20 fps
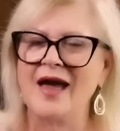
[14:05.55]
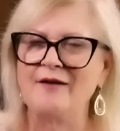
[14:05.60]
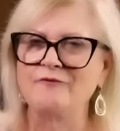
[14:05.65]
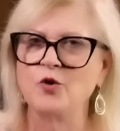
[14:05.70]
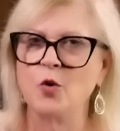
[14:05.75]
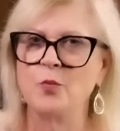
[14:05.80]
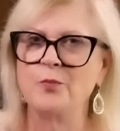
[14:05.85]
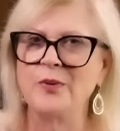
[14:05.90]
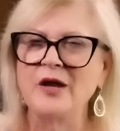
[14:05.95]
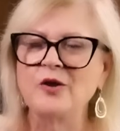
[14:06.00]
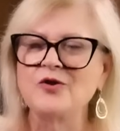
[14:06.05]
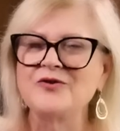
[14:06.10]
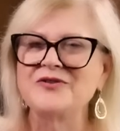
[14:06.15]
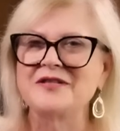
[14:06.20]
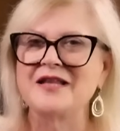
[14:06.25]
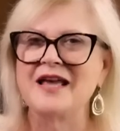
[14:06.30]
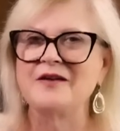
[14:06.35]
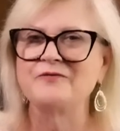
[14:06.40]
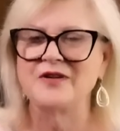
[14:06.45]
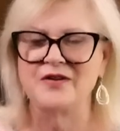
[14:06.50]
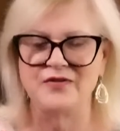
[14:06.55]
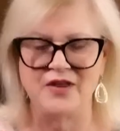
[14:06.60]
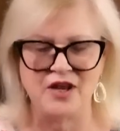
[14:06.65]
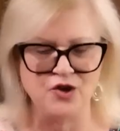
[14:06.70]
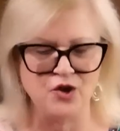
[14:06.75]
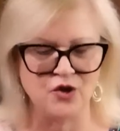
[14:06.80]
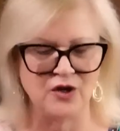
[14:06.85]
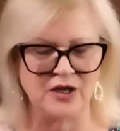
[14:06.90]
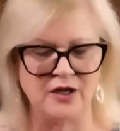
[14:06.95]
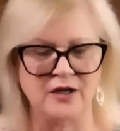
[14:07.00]
have no pickles left, and
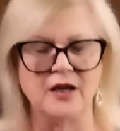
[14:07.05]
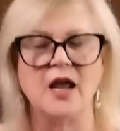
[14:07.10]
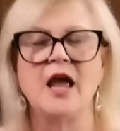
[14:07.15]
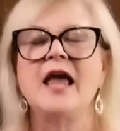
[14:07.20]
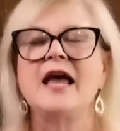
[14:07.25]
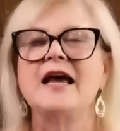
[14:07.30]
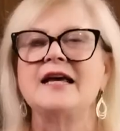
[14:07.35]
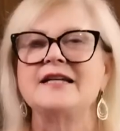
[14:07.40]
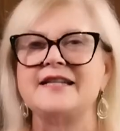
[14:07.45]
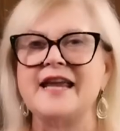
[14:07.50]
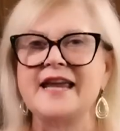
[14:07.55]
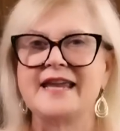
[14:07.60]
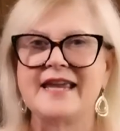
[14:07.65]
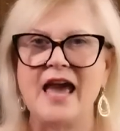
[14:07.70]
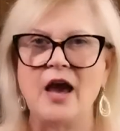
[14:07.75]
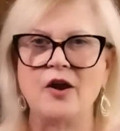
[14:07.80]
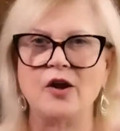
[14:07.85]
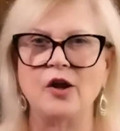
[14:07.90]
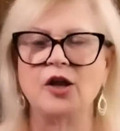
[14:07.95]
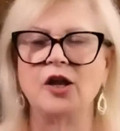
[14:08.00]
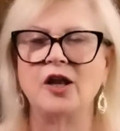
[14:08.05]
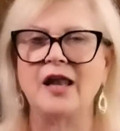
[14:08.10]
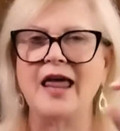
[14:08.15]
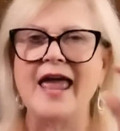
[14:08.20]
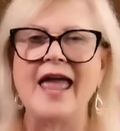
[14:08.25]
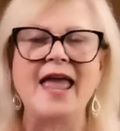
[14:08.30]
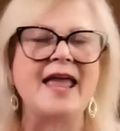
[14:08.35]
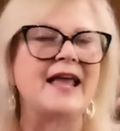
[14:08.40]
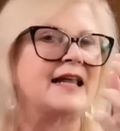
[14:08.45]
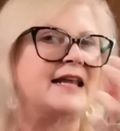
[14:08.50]
then you can take out a little
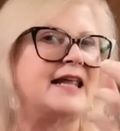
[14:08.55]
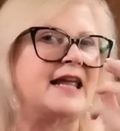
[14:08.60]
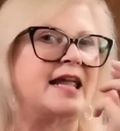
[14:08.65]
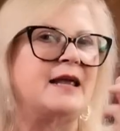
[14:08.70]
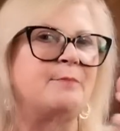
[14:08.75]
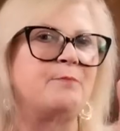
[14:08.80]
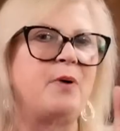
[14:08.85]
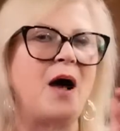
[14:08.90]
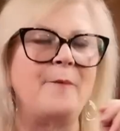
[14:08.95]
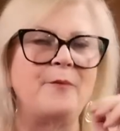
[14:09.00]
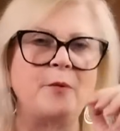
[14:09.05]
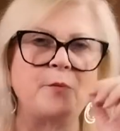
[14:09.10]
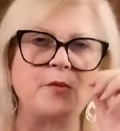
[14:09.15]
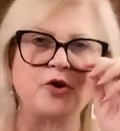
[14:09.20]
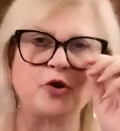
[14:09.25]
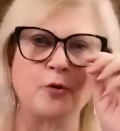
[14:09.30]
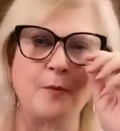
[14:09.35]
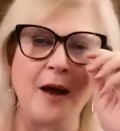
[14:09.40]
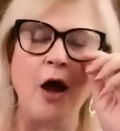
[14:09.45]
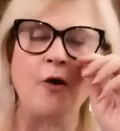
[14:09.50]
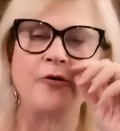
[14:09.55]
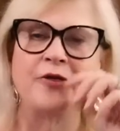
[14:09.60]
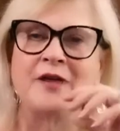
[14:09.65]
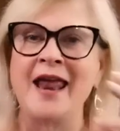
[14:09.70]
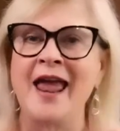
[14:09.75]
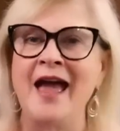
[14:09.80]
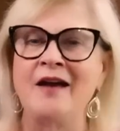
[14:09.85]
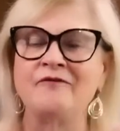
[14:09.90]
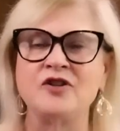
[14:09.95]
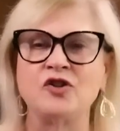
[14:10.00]
egg and eat, pop them in your mouth,
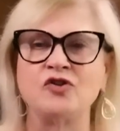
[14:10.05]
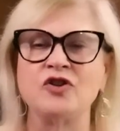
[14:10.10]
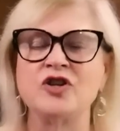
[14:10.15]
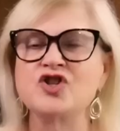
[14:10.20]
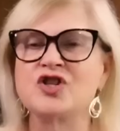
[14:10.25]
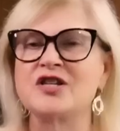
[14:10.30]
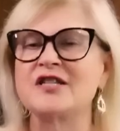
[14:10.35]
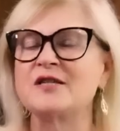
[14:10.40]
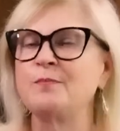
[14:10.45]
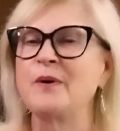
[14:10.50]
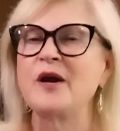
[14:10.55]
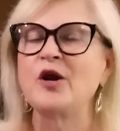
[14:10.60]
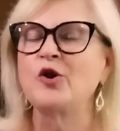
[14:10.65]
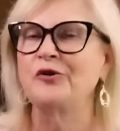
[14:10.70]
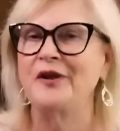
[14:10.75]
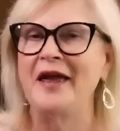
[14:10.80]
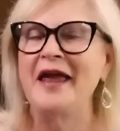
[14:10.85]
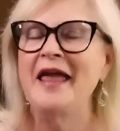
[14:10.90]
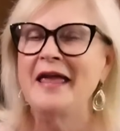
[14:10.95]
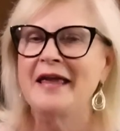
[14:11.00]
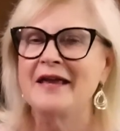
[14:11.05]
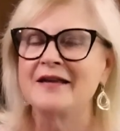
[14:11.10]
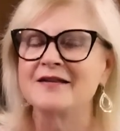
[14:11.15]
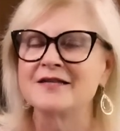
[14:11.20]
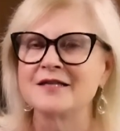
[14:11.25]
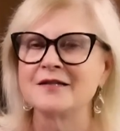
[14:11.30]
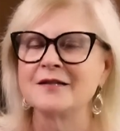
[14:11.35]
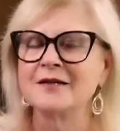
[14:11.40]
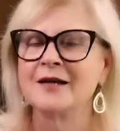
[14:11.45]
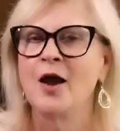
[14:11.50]
and have delicious pickled
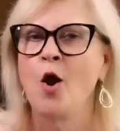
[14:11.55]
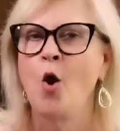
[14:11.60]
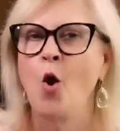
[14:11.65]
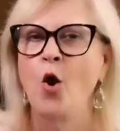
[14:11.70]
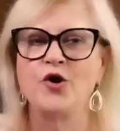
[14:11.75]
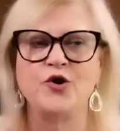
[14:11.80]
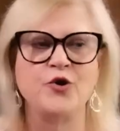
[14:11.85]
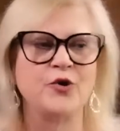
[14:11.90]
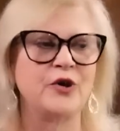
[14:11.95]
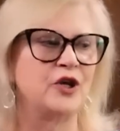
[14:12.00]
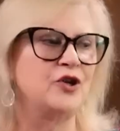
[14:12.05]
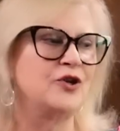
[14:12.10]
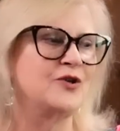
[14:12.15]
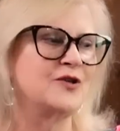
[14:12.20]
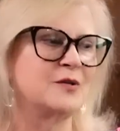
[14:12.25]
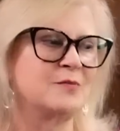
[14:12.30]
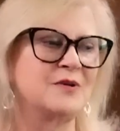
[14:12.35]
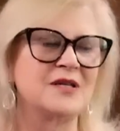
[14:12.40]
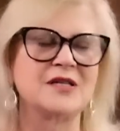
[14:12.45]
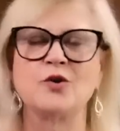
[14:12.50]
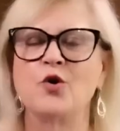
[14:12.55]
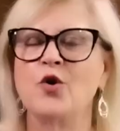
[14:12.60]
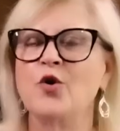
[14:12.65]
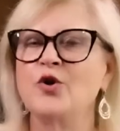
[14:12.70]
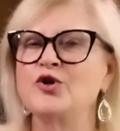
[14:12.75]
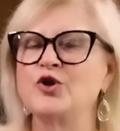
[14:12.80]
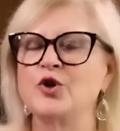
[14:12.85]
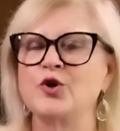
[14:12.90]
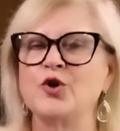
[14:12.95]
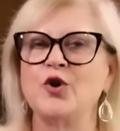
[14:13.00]
eggs. Or you can use them as an
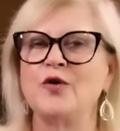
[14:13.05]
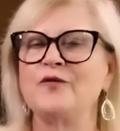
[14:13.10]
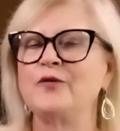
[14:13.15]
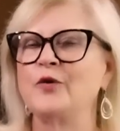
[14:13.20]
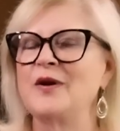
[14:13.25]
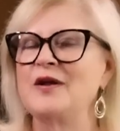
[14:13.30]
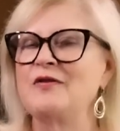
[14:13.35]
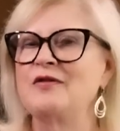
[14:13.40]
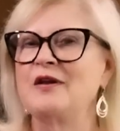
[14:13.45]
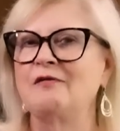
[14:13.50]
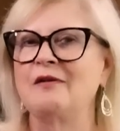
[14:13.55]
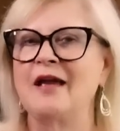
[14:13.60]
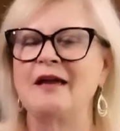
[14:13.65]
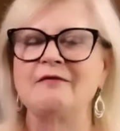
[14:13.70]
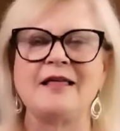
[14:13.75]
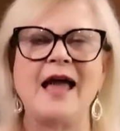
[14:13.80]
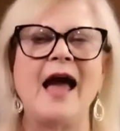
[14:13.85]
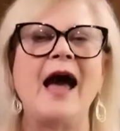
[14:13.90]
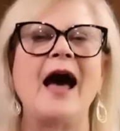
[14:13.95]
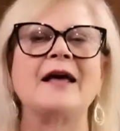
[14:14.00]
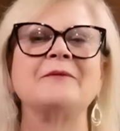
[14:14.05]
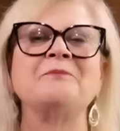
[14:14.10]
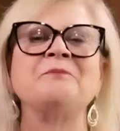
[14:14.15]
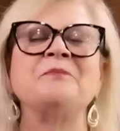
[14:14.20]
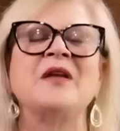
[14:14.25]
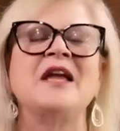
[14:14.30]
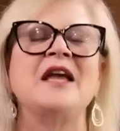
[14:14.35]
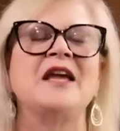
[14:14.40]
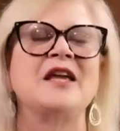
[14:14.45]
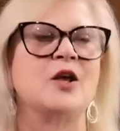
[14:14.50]
hors d'oeuvre or anything like that.
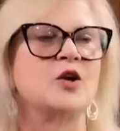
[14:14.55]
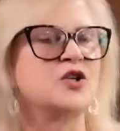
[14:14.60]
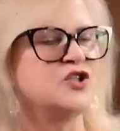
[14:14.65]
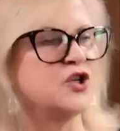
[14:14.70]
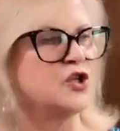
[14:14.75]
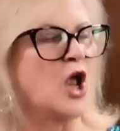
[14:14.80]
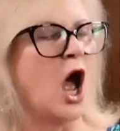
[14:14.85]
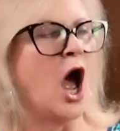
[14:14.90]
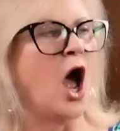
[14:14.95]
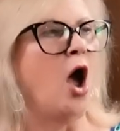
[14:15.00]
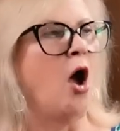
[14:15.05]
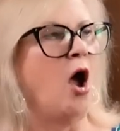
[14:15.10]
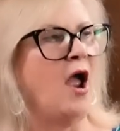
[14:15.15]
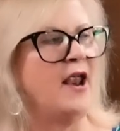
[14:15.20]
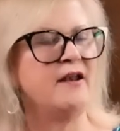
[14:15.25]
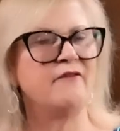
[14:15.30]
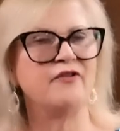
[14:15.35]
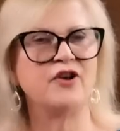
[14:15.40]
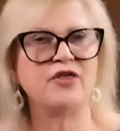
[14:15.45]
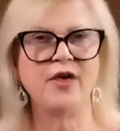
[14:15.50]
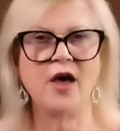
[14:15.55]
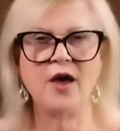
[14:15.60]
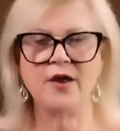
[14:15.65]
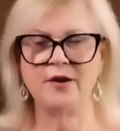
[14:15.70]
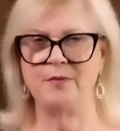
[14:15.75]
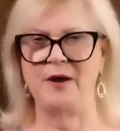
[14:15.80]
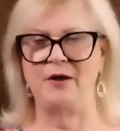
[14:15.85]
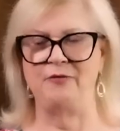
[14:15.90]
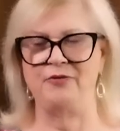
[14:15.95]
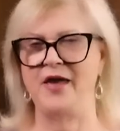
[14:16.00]
You know, she's, oh, I never thought
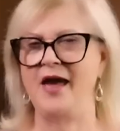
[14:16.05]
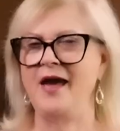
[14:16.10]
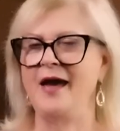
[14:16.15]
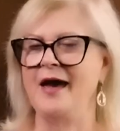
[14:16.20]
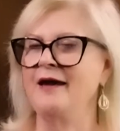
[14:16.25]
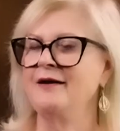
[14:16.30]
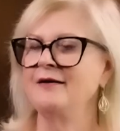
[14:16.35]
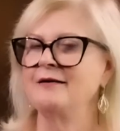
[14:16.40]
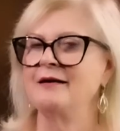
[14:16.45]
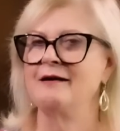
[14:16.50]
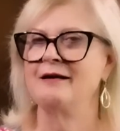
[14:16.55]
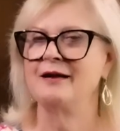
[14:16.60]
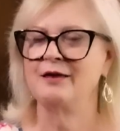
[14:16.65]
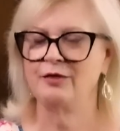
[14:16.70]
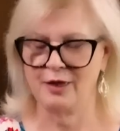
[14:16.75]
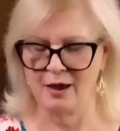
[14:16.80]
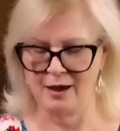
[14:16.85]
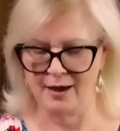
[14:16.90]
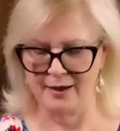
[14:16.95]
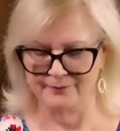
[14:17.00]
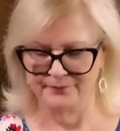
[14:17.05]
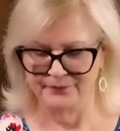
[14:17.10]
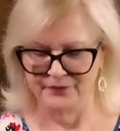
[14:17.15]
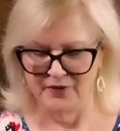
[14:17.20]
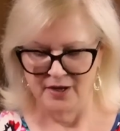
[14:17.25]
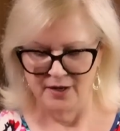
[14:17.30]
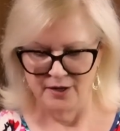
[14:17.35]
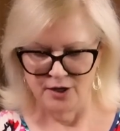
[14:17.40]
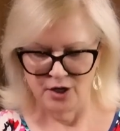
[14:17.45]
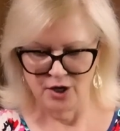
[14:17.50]
about that. And I thought,
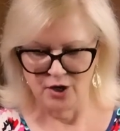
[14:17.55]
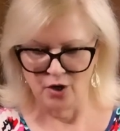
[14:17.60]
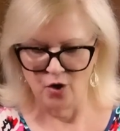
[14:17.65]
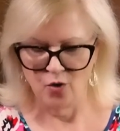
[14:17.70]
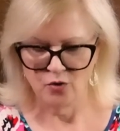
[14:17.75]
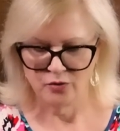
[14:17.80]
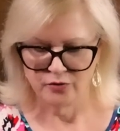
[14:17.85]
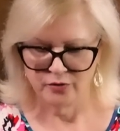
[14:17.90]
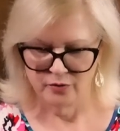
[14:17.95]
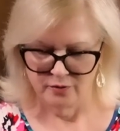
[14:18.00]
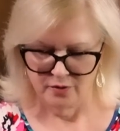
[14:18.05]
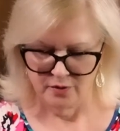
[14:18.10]
you know,